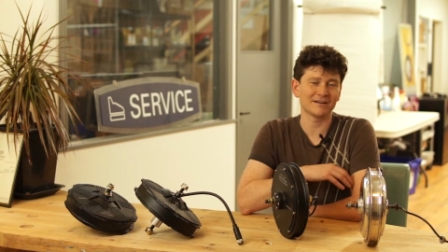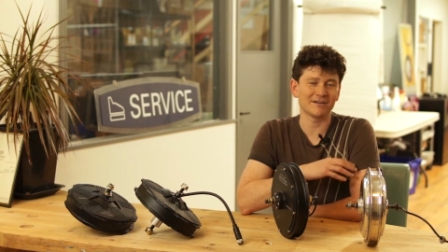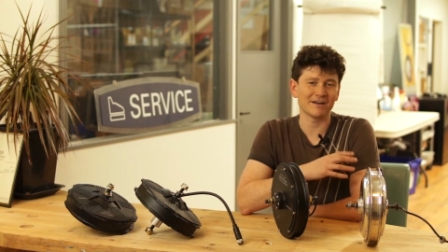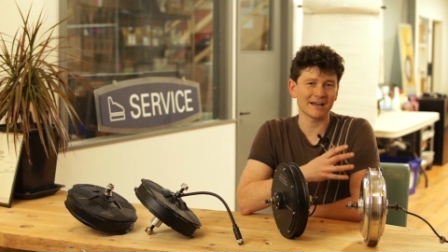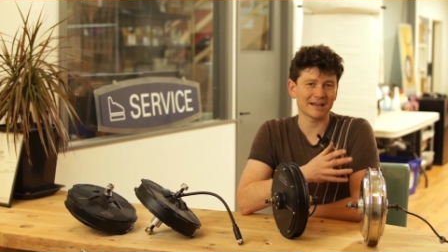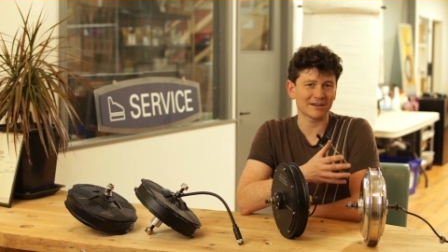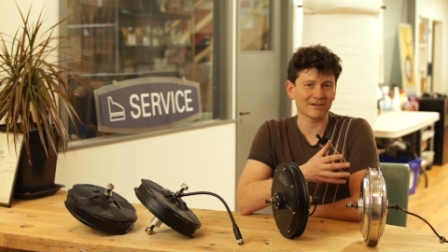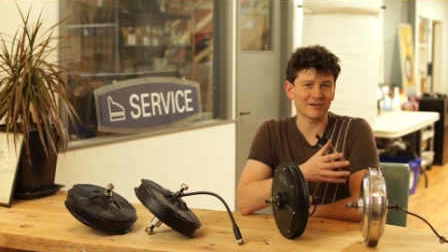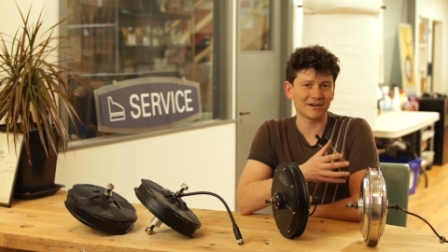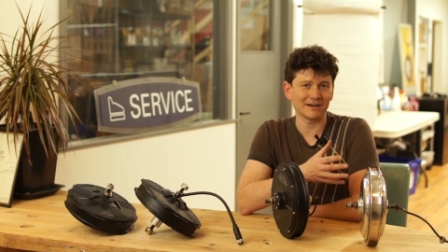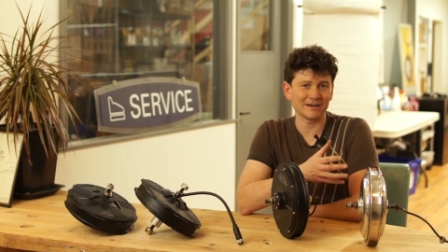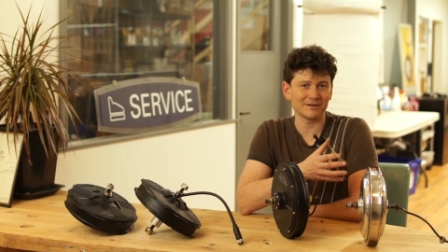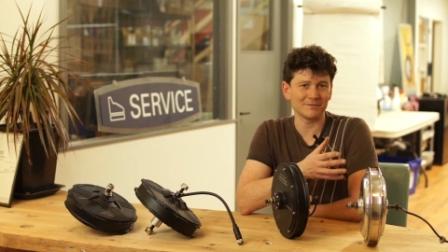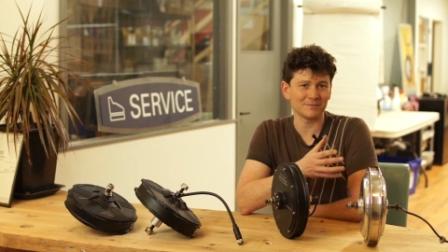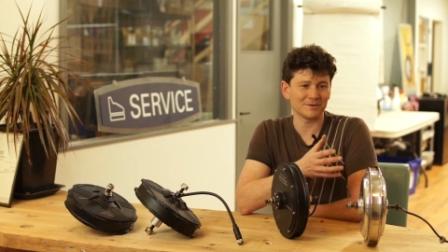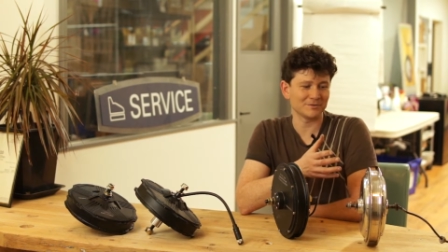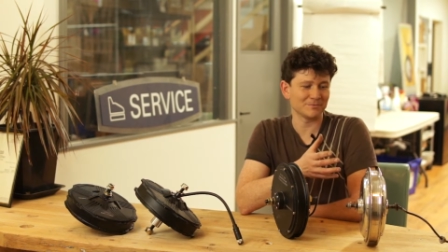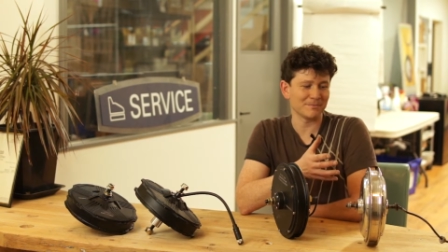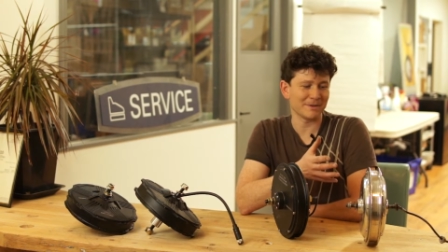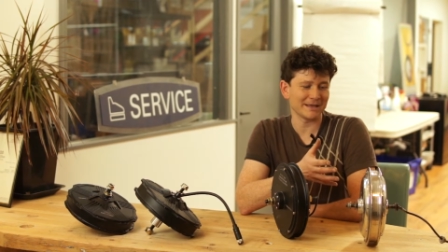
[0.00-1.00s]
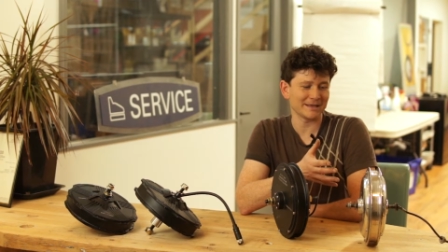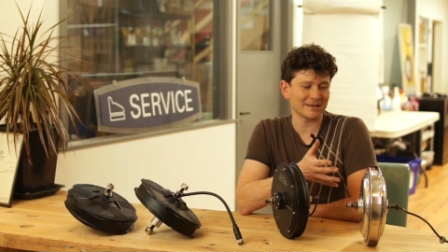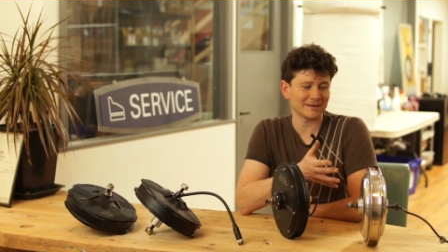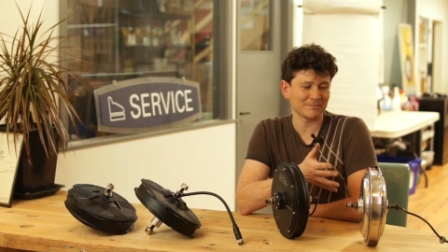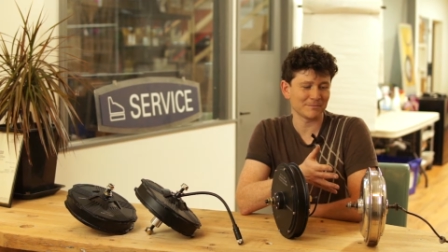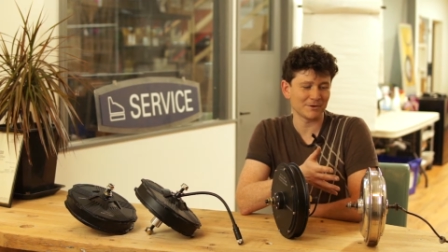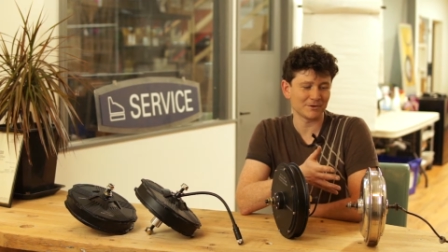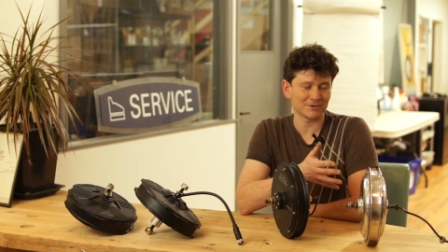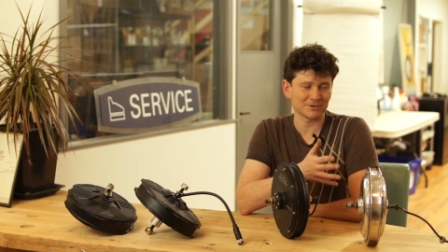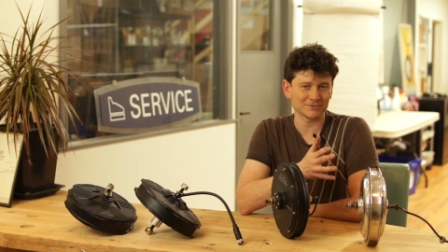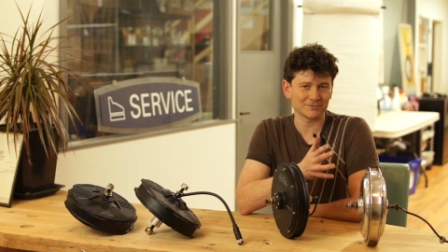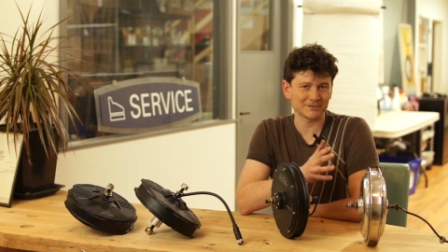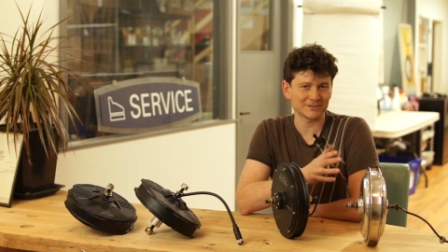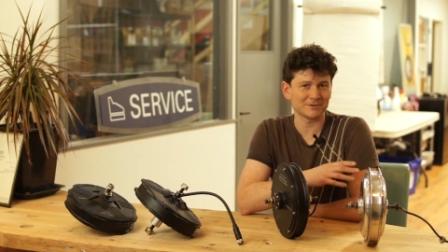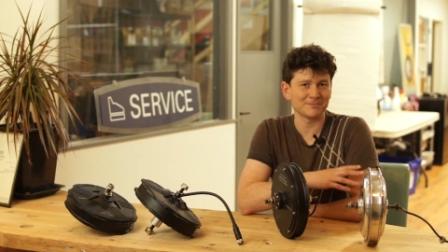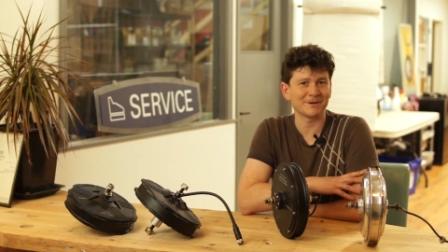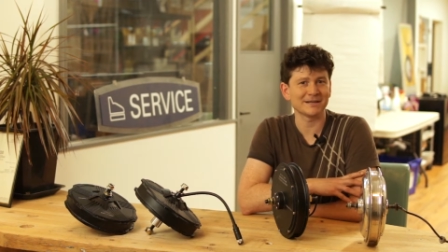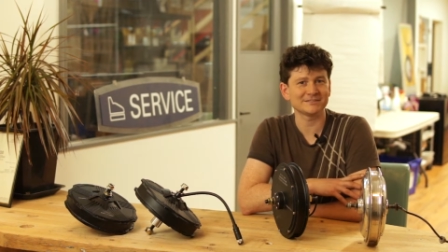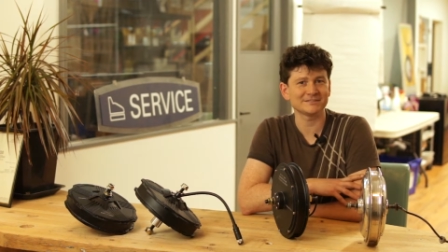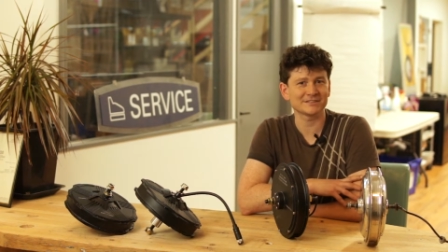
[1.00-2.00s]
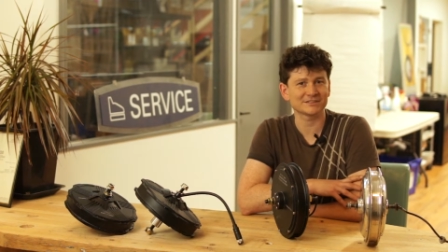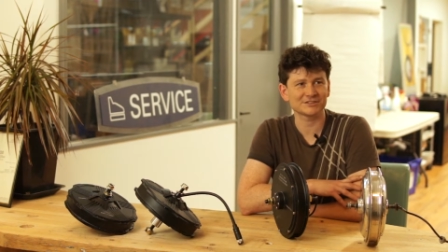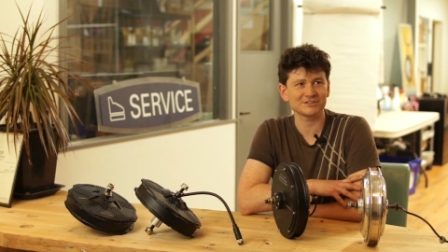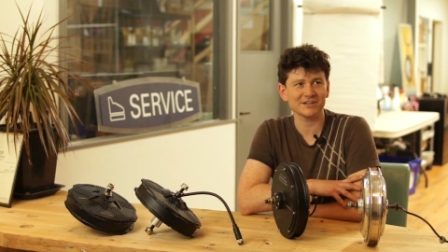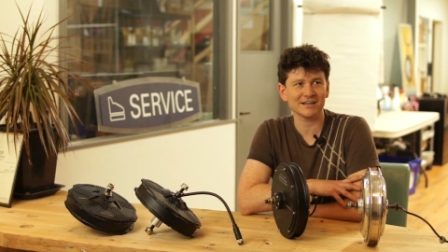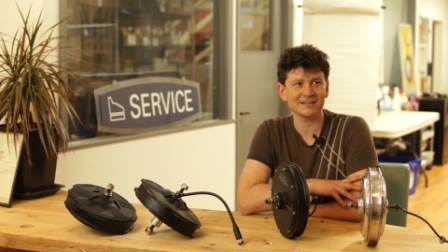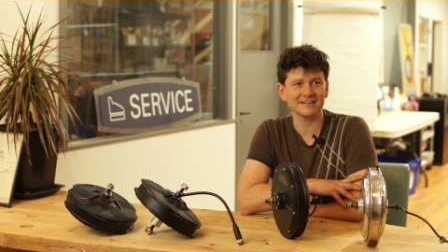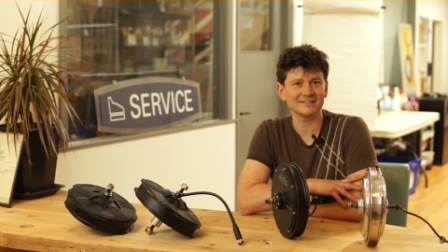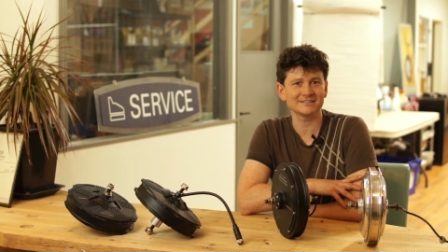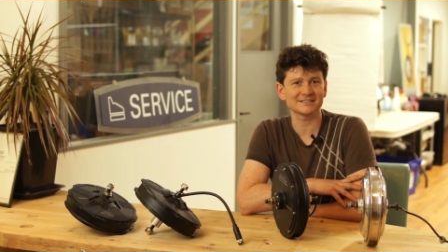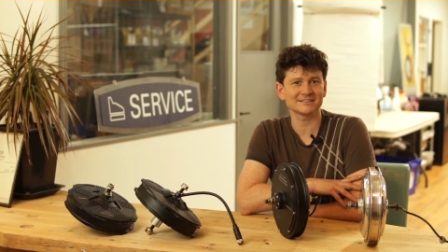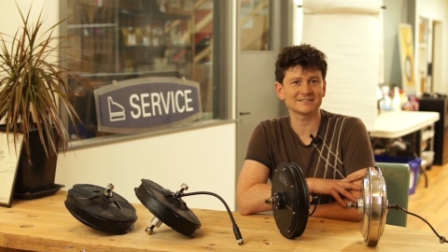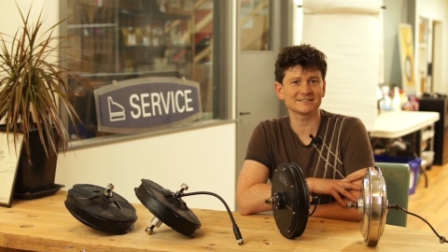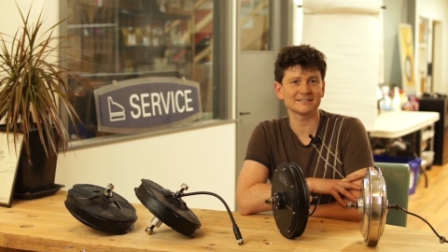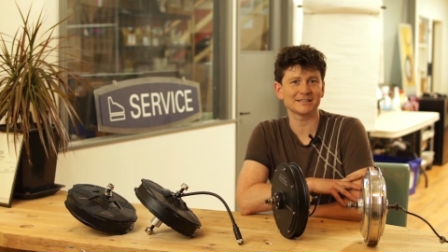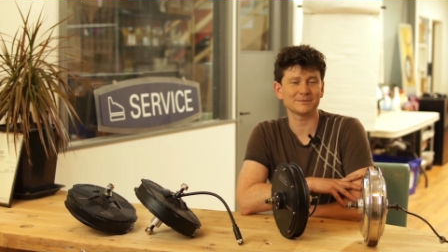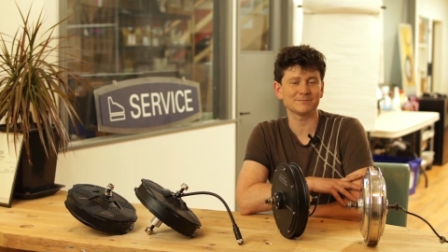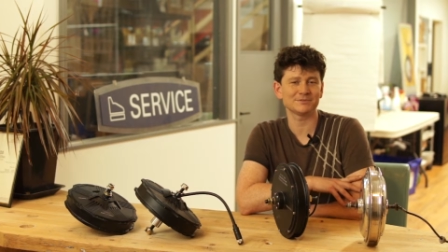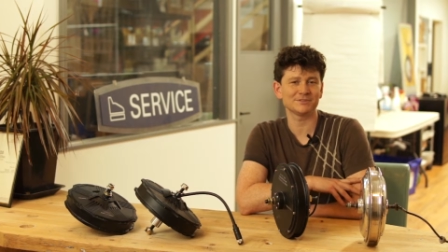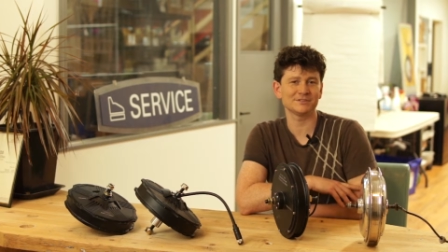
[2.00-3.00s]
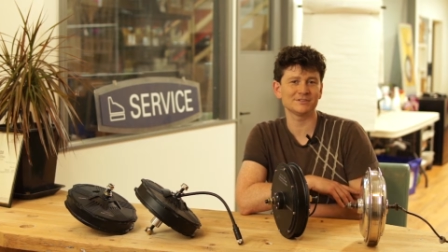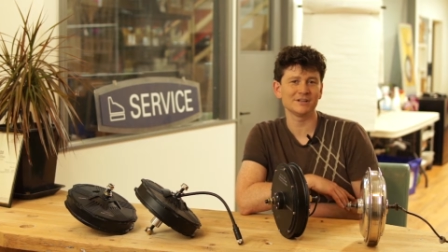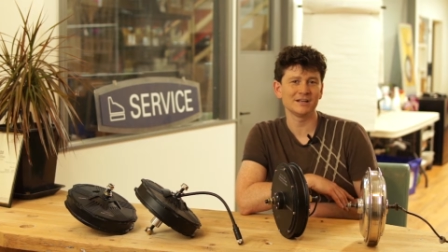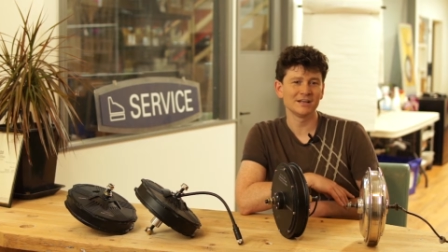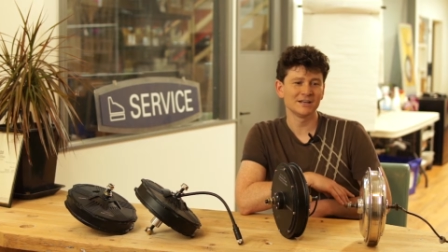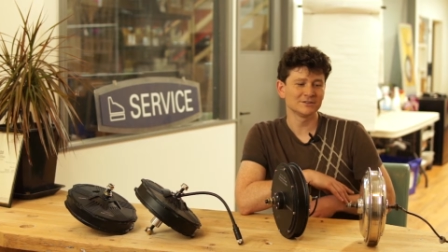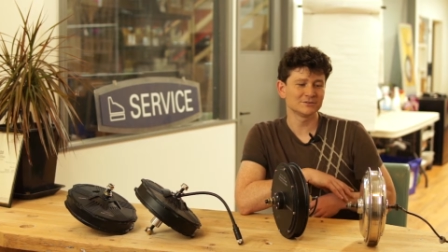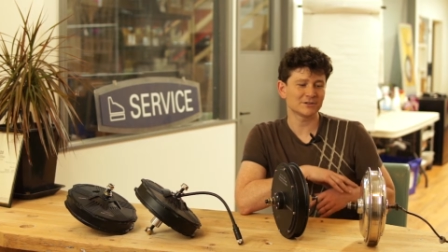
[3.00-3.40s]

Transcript: Now, Nine Continent was making motors for domestic Chinese consumption,